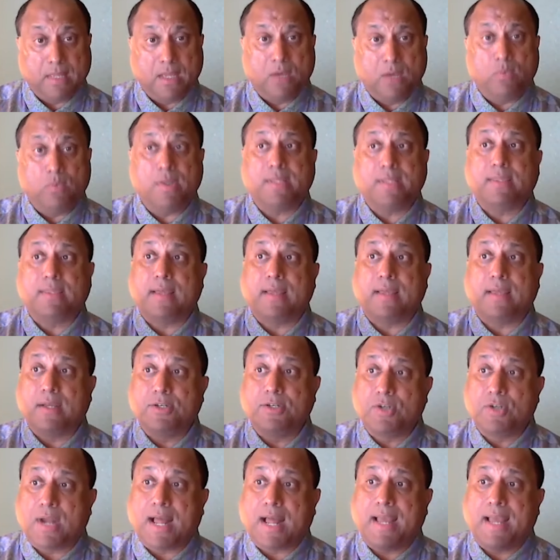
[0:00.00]
with a
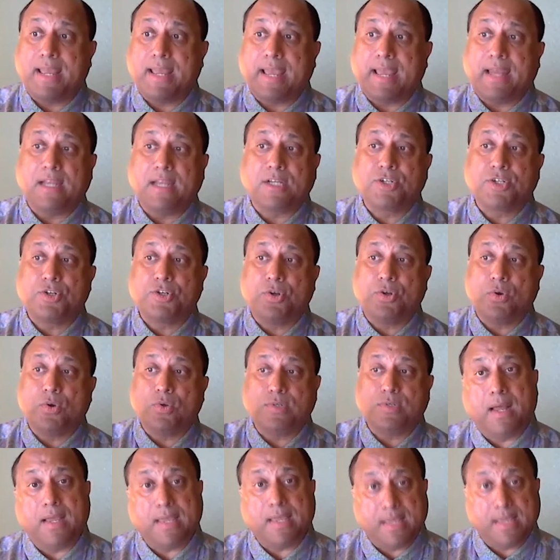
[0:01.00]
dry
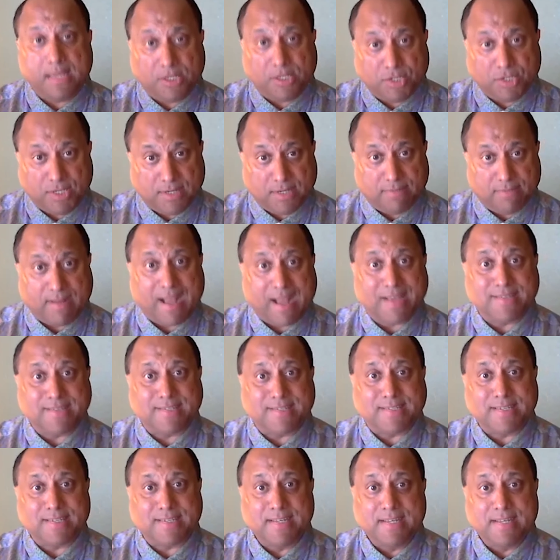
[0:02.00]
electrode EEG
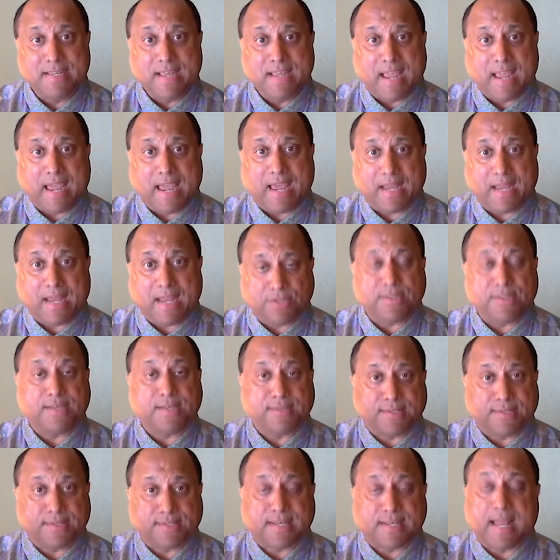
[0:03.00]
device. And
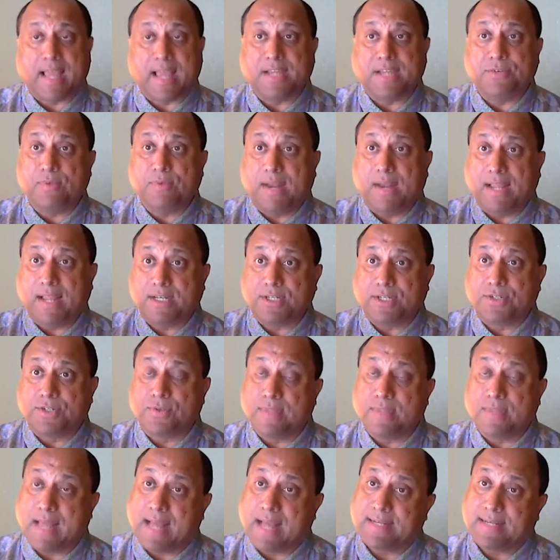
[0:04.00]
there's a slide related
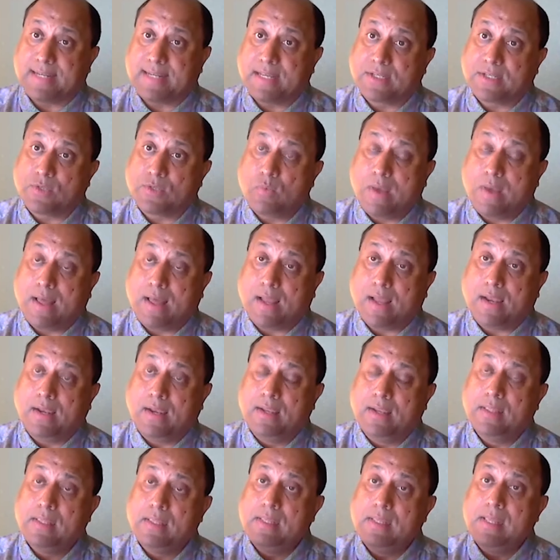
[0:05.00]
to that as
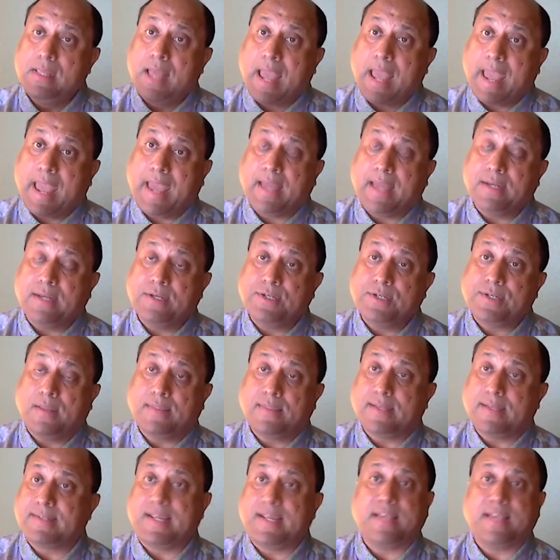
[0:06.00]
well. And
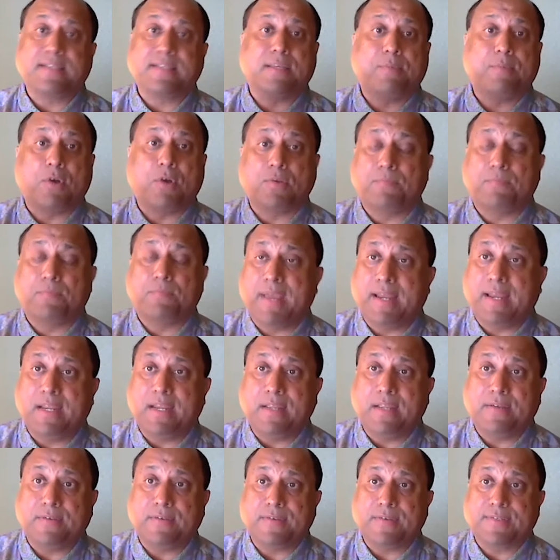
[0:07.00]
that takes about
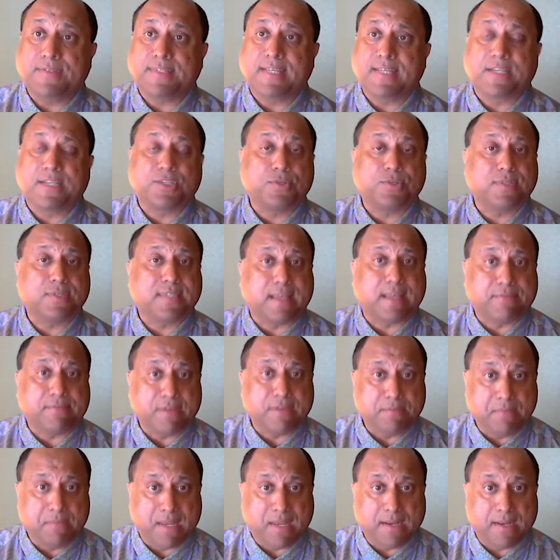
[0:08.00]
barely 6 to
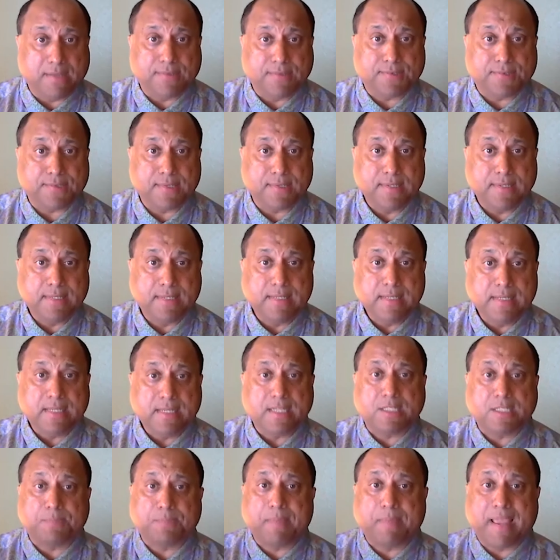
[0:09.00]
7 minutes.
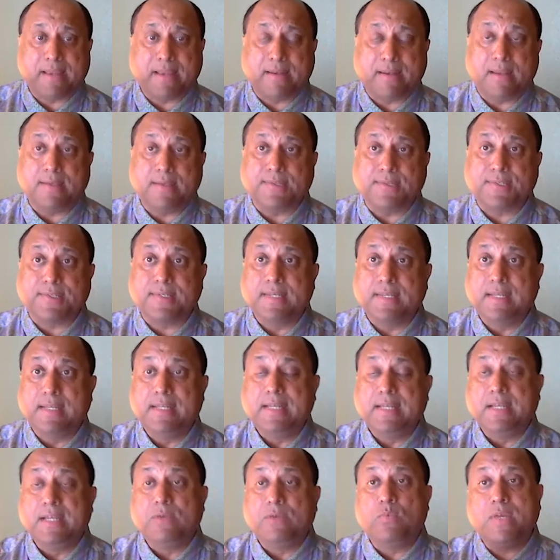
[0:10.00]
It's painless.
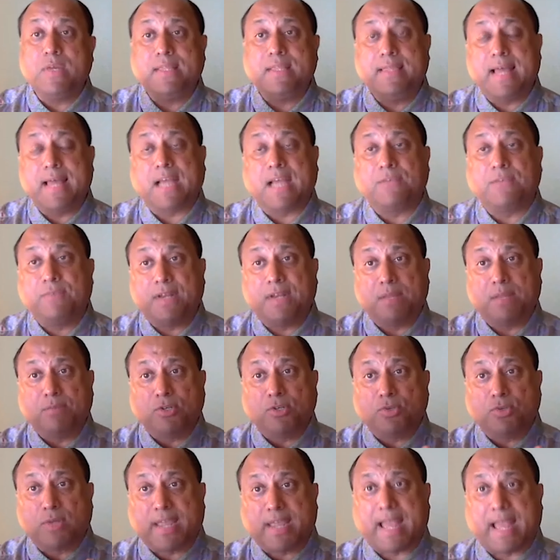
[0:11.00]
With that, we're able
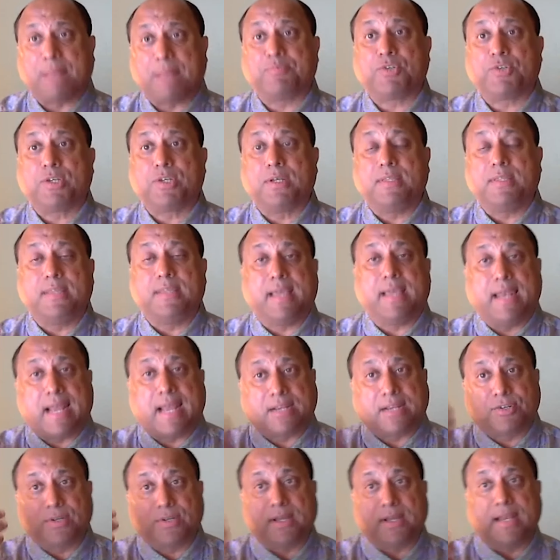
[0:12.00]
to capture the
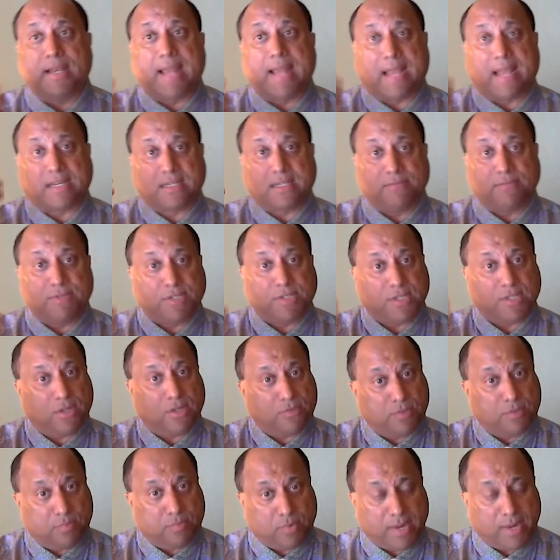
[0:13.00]
electrical activity
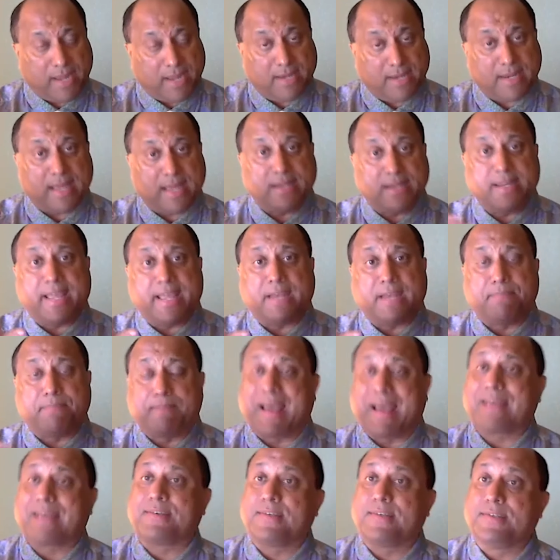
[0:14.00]
of the brain and get
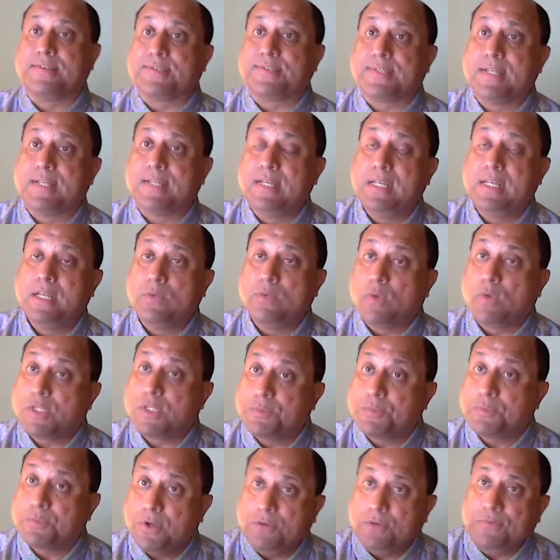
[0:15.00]
patterns. What's
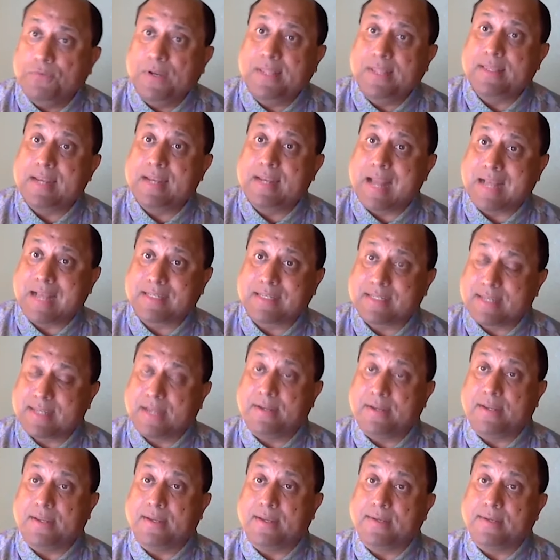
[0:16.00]
beautiful in the last 10
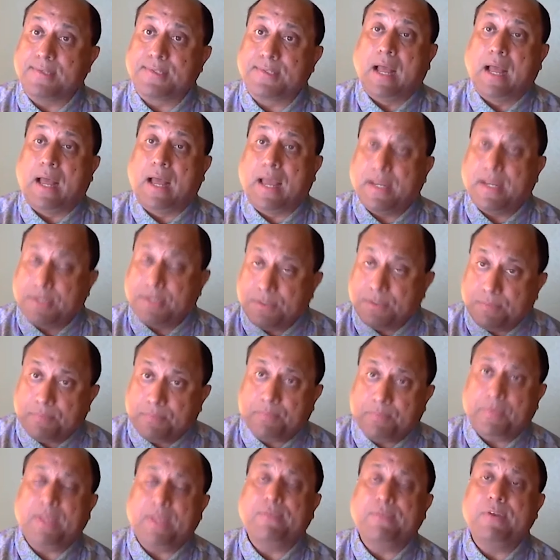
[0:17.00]
years, and
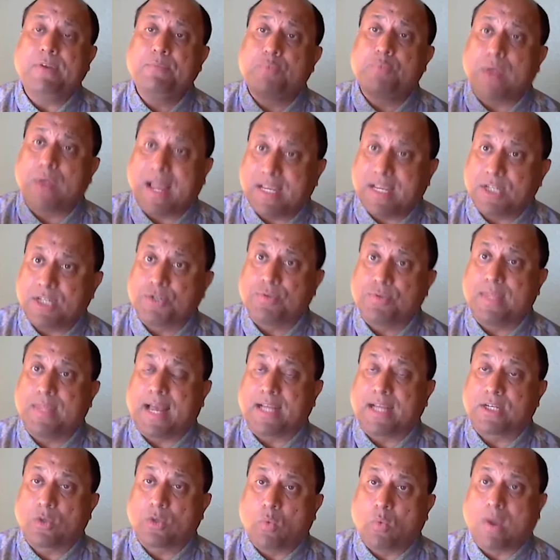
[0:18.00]
even prior to
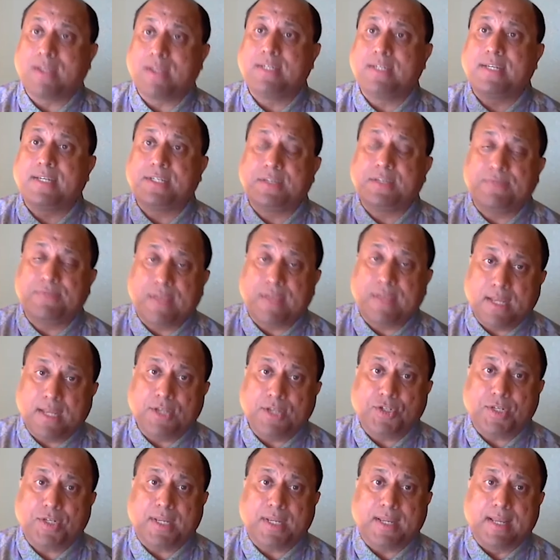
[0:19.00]
that, quantitative
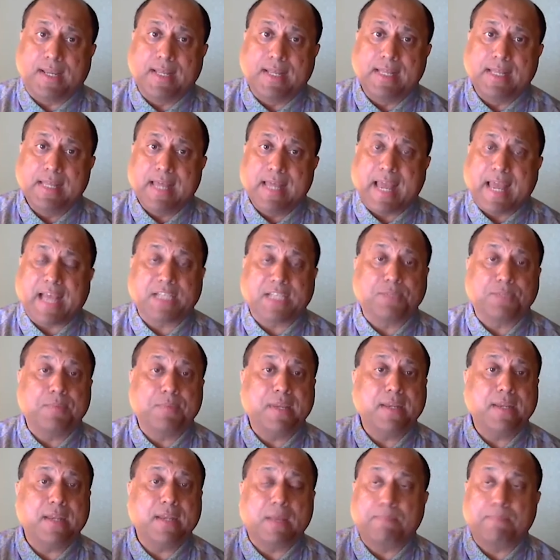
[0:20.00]
EEG has
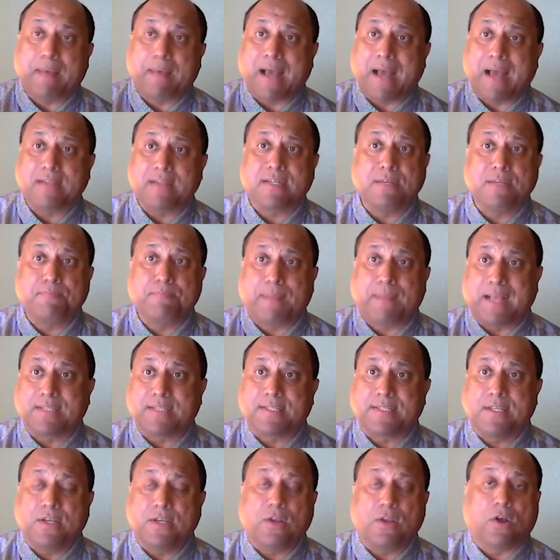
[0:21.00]
been a part and
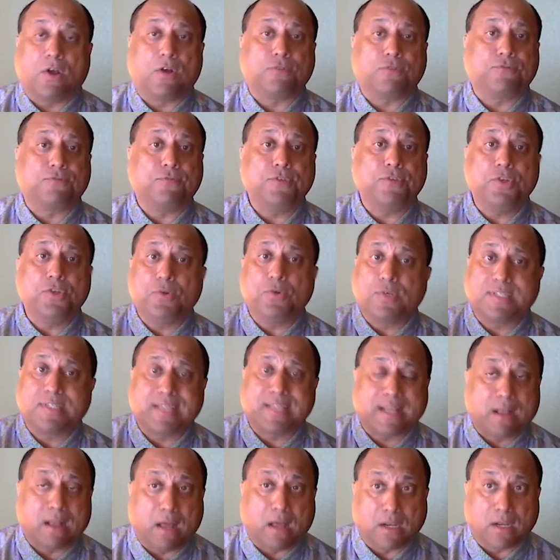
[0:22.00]
parcel of
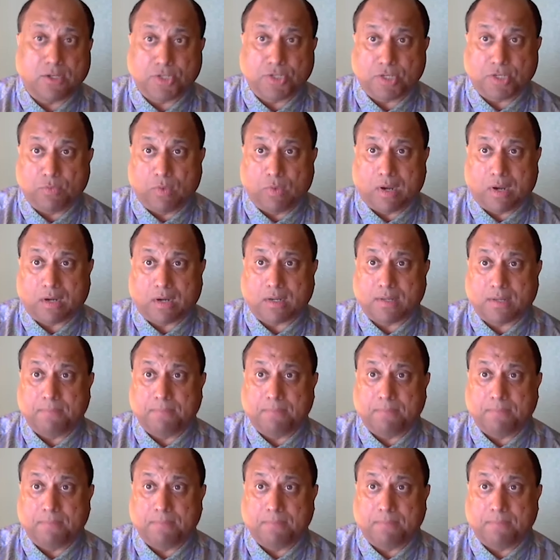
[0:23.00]
neuropsychology work